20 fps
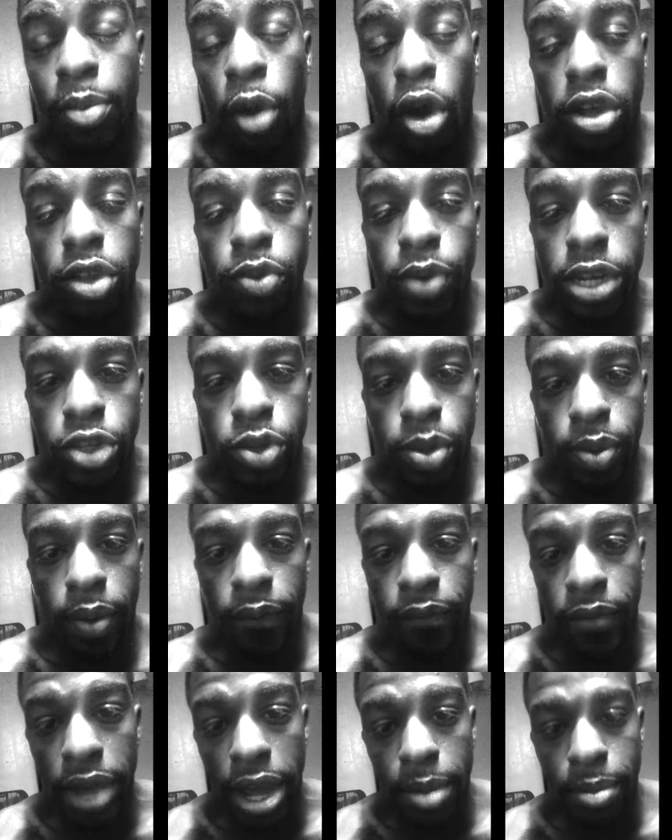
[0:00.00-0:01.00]
up, All The Way
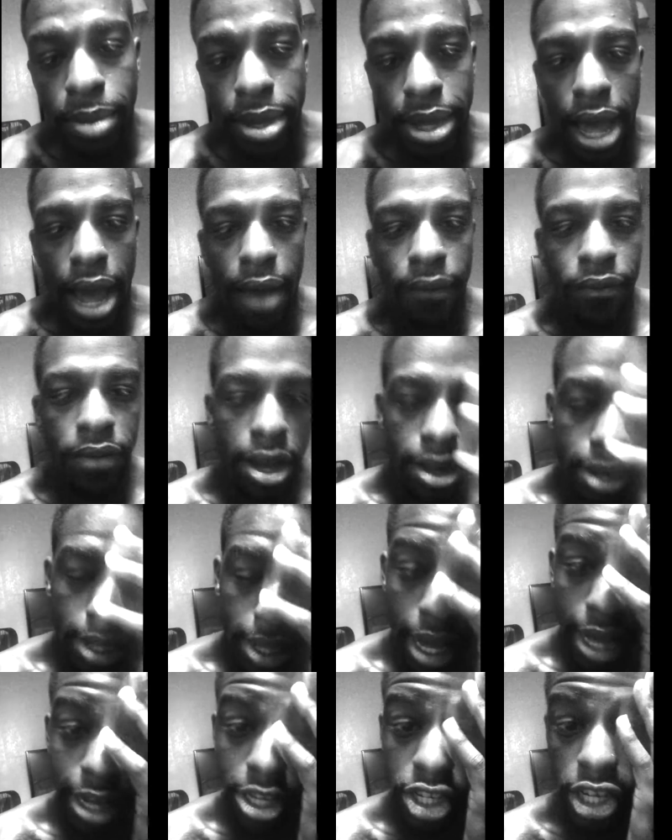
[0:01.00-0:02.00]
Driven family? I finally
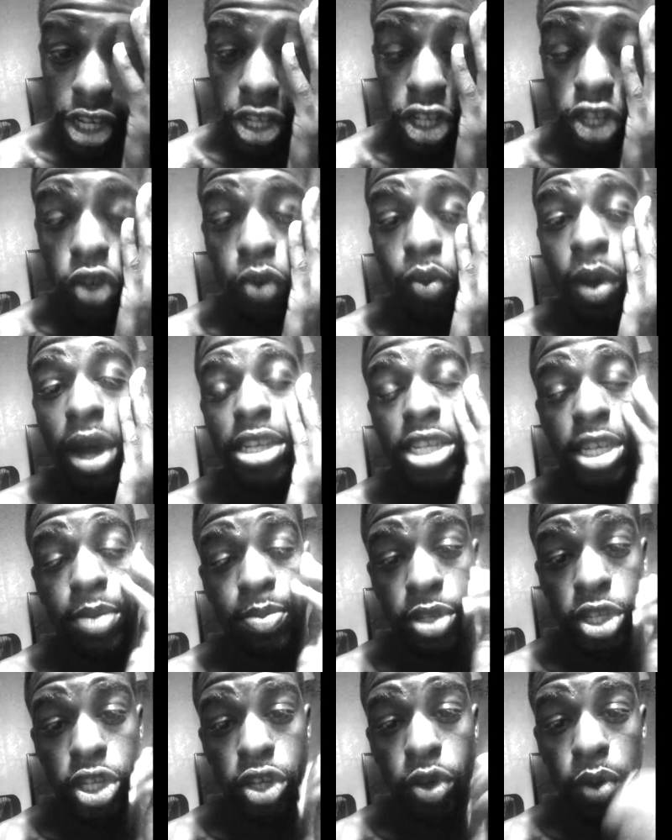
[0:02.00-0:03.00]
got a chance to watch
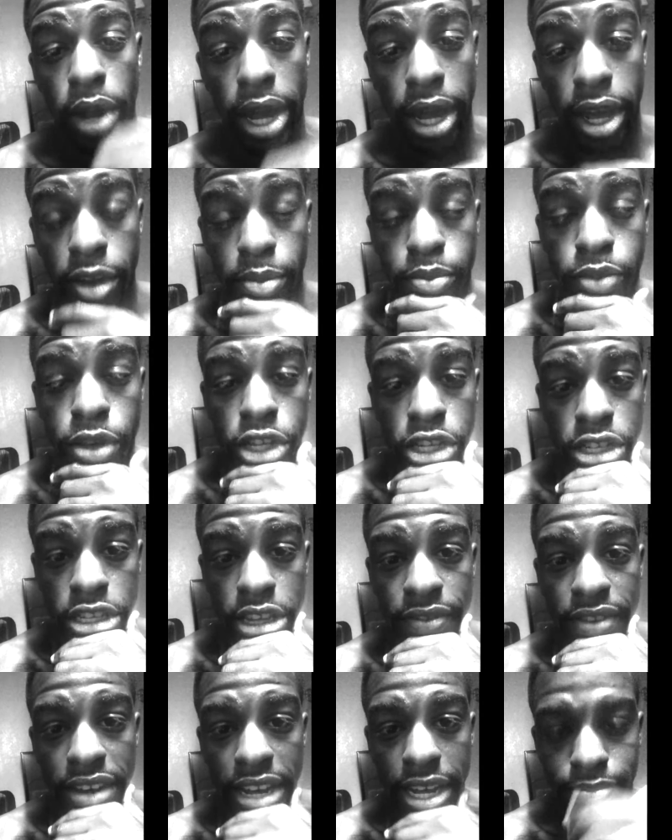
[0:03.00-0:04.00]
episode 8 of Preacher's
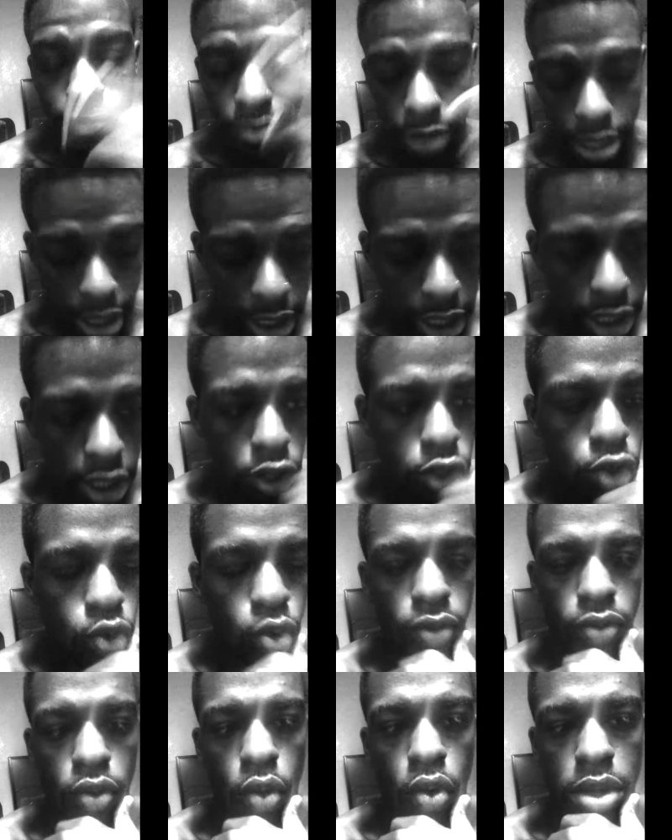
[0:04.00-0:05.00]
Everlake, season
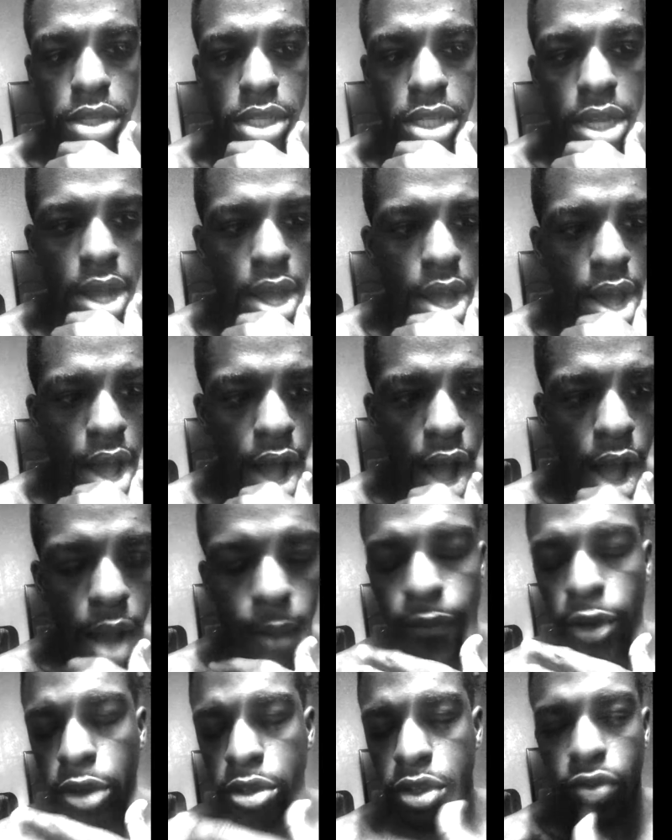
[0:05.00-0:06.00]
2, of course.
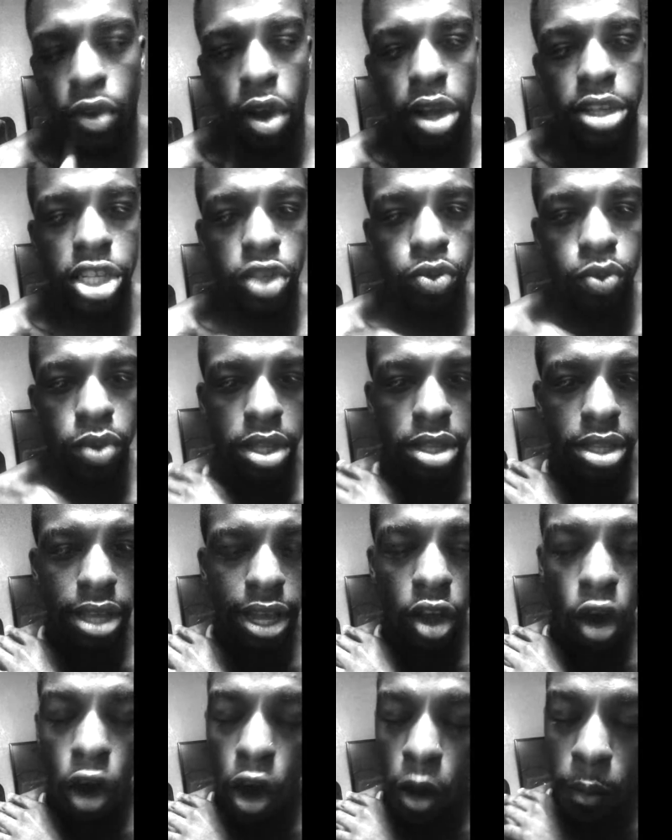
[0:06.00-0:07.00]
First of all, I just want to
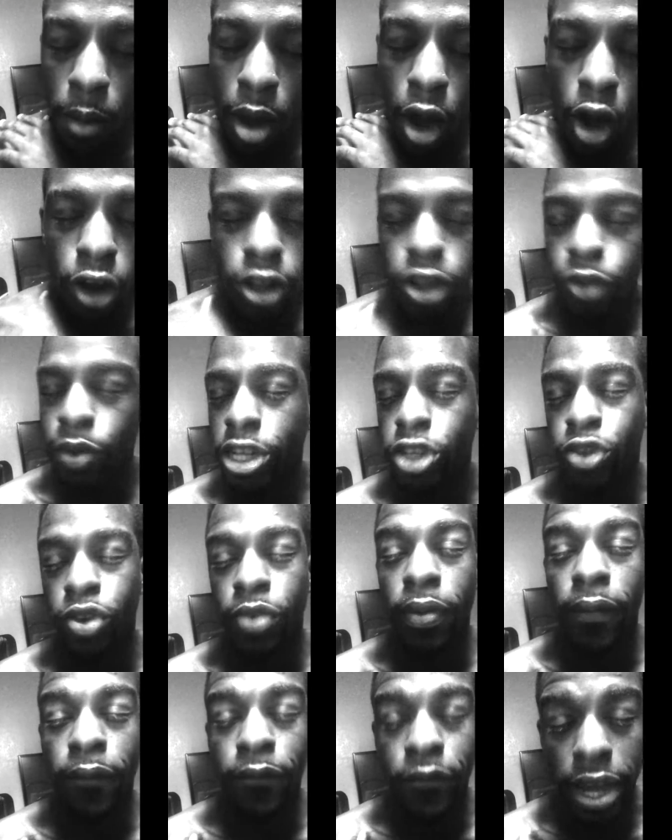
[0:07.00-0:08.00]
thank all The Way
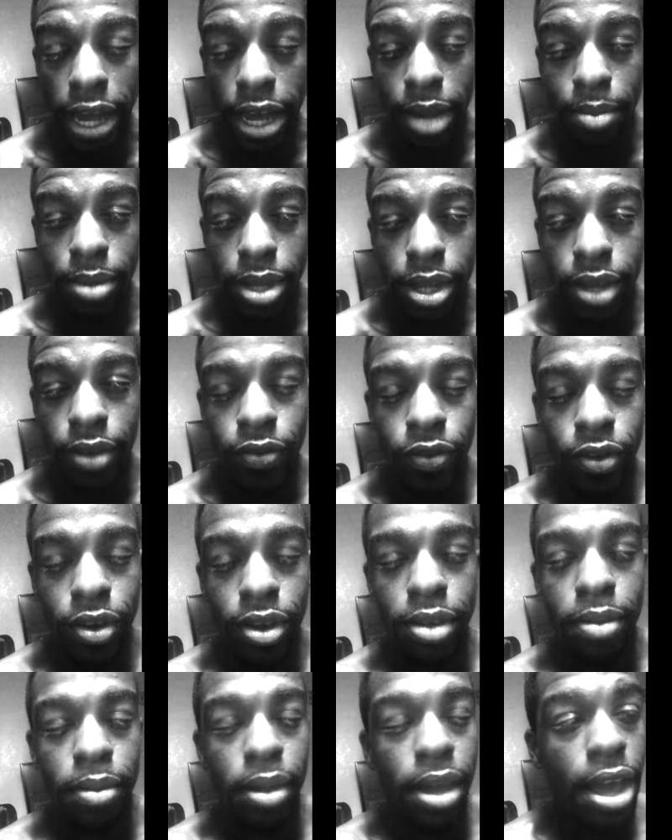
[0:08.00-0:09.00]
Driven family
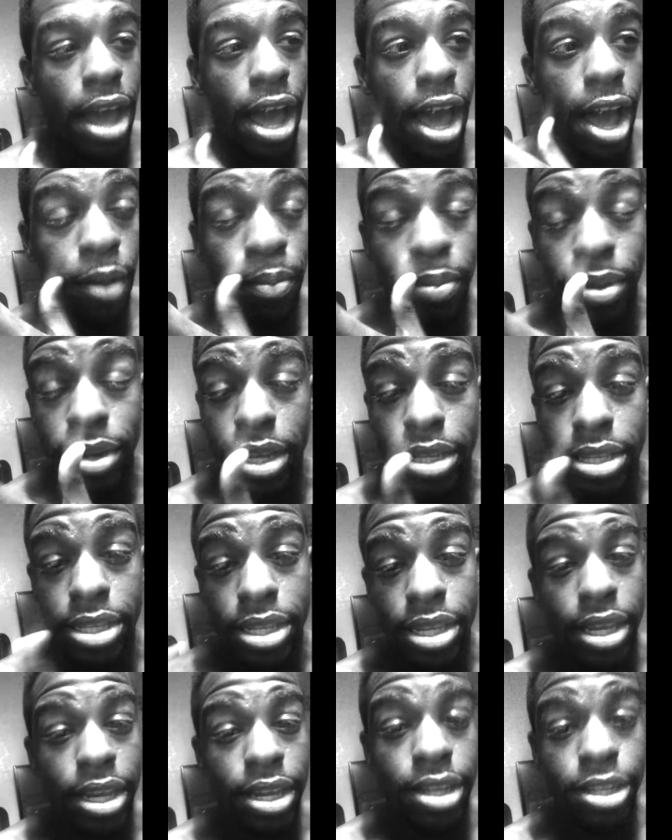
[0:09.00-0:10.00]
for helping us
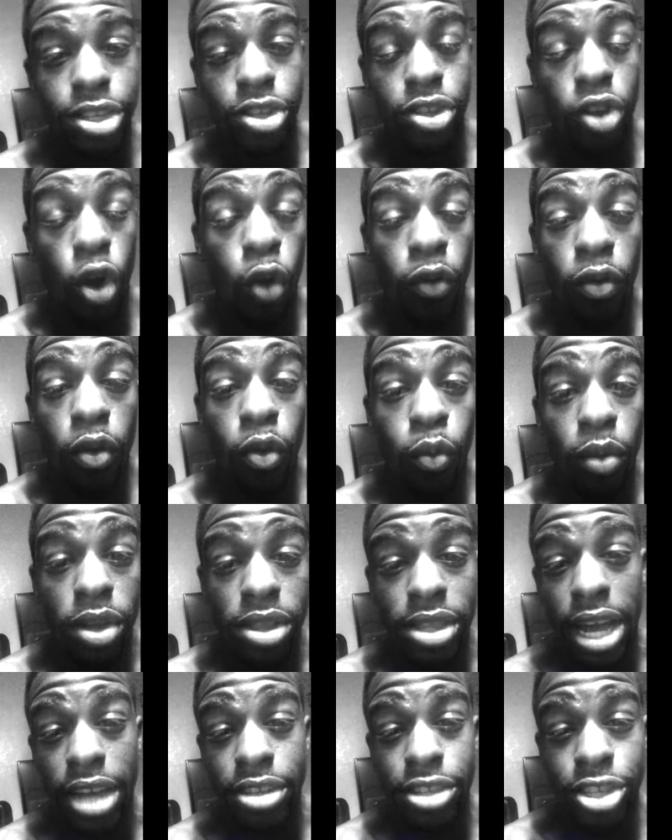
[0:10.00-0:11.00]
to get over
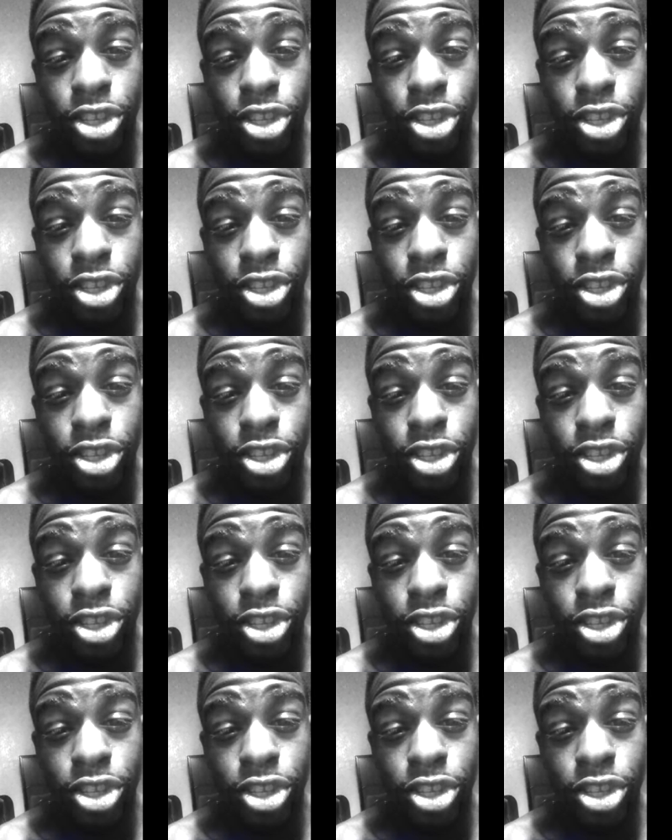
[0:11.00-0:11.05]
1,000